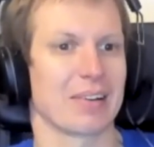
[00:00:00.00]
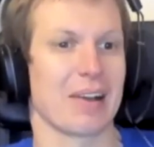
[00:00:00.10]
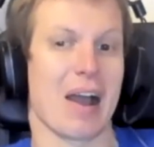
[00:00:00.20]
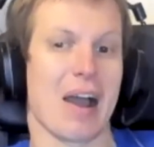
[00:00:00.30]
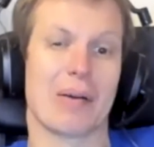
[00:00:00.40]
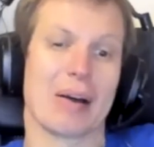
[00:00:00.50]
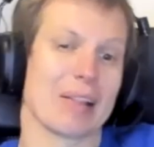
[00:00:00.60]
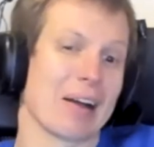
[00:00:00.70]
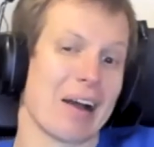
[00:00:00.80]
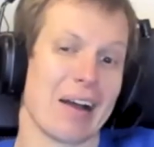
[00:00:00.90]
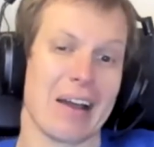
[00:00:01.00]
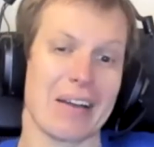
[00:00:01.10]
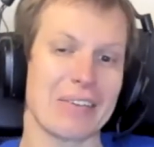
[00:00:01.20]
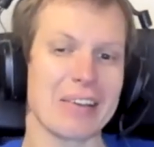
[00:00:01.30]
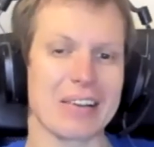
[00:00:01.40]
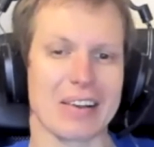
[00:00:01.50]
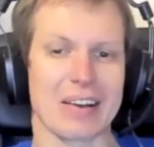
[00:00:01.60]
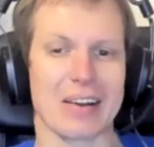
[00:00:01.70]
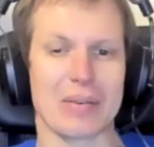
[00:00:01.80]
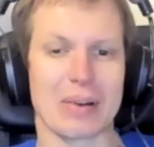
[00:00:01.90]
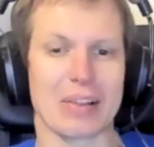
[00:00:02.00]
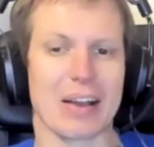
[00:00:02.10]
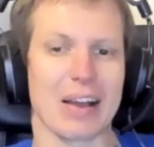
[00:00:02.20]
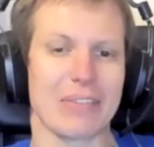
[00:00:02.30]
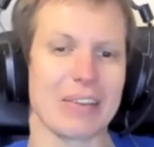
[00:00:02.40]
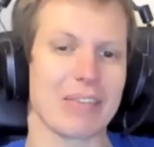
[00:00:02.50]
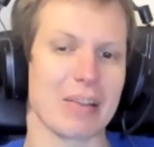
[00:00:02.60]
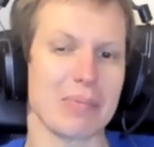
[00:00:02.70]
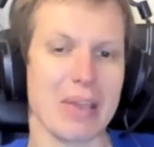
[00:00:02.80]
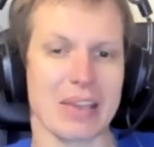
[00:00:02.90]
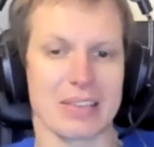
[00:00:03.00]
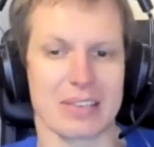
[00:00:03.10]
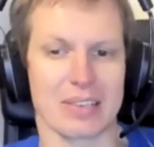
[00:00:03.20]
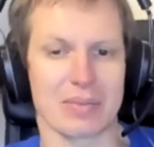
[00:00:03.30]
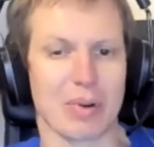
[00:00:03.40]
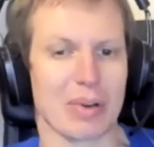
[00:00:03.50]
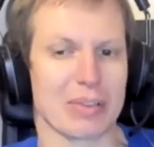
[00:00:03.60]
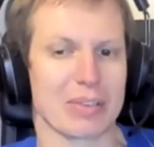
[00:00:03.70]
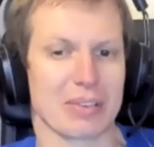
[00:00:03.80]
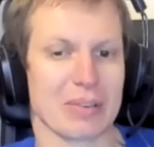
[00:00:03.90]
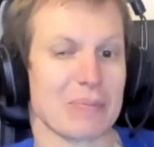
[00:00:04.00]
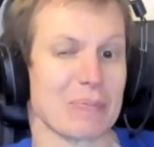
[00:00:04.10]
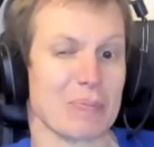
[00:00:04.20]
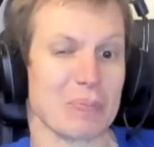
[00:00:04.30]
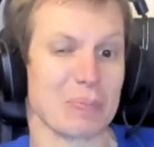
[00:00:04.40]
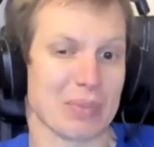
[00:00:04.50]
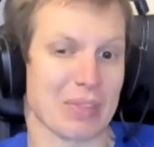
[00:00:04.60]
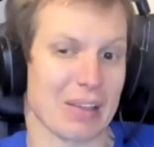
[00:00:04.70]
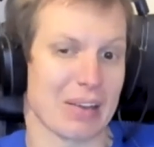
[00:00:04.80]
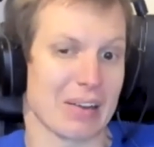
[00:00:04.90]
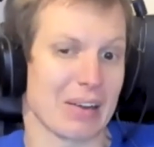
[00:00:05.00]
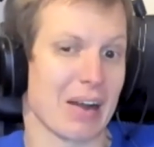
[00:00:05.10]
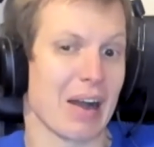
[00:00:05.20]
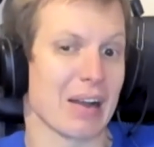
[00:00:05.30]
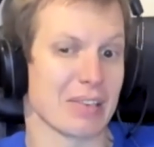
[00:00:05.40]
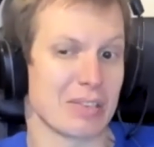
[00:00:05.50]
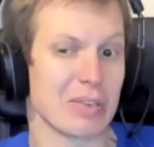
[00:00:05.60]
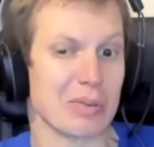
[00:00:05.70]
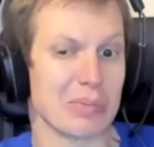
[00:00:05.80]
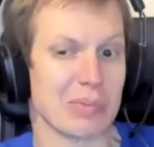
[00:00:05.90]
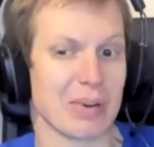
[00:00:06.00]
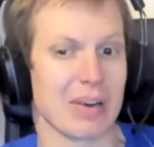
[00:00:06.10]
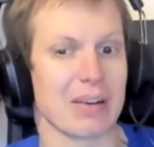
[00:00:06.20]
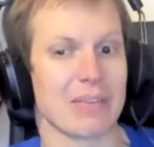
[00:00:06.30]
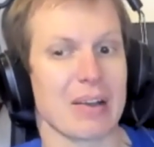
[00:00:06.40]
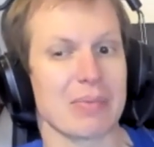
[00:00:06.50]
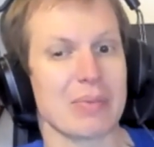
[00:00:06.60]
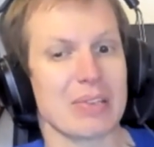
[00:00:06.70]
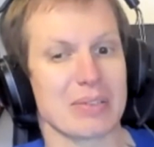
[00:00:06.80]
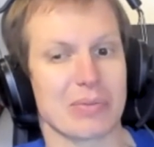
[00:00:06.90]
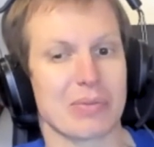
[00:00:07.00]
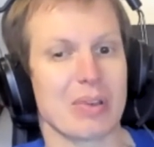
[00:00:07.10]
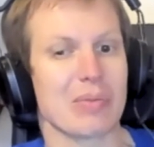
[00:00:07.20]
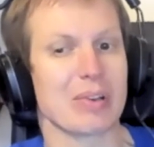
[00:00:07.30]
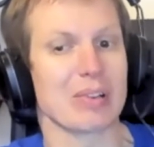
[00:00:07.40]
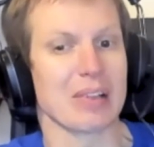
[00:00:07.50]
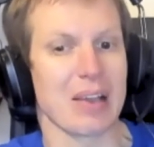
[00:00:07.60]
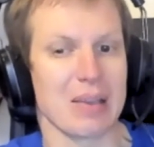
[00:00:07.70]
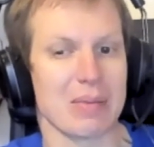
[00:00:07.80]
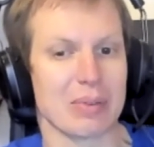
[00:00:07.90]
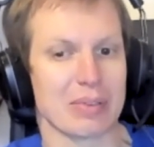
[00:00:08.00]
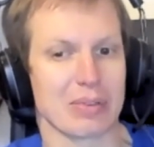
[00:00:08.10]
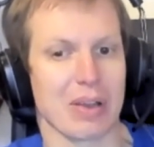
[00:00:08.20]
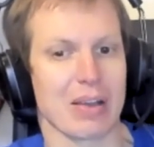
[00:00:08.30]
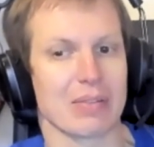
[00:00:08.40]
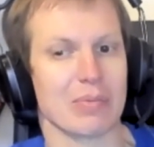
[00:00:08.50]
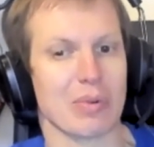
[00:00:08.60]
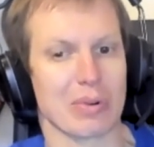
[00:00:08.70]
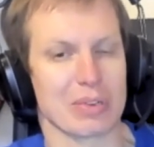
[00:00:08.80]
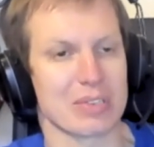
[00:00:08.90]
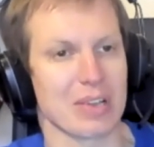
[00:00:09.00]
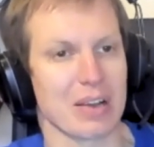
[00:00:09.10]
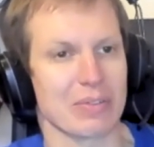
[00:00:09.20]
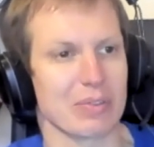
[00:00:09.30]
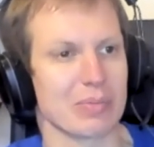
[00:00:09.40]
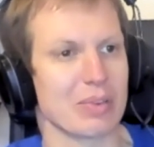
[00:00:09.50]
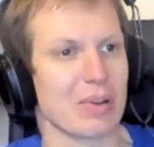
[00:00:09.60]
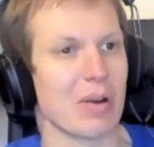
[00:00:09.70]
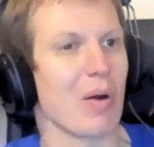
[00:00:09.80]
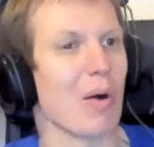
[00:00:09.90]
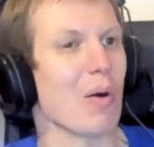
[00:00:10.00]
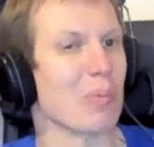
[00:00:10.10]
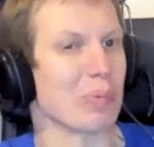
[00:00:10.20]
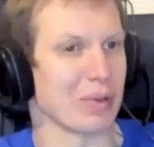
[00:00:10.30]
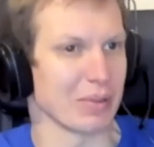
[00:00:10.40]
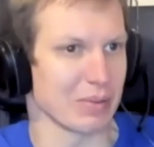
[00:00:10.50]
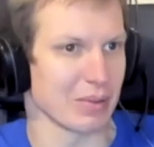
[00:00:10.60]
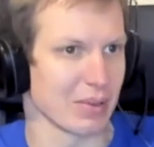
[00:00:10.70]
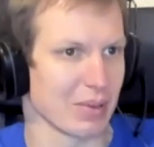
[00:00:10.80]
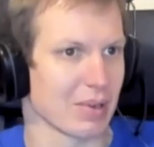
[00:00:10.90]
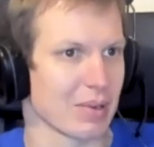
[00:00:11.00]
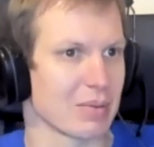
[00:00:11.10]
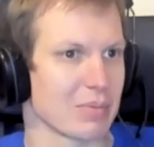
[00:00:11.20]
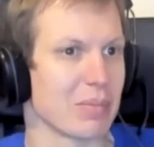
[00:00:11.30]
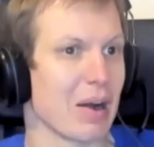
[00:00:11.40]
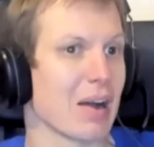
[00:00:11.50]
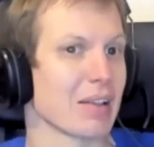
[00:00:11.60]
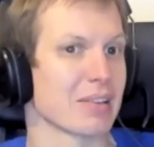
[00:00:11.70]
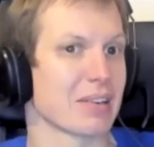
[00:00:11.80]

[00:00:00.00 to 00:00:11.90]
say doubling down? I think that means is what. I assume that means that we will able to have more stuff to be open under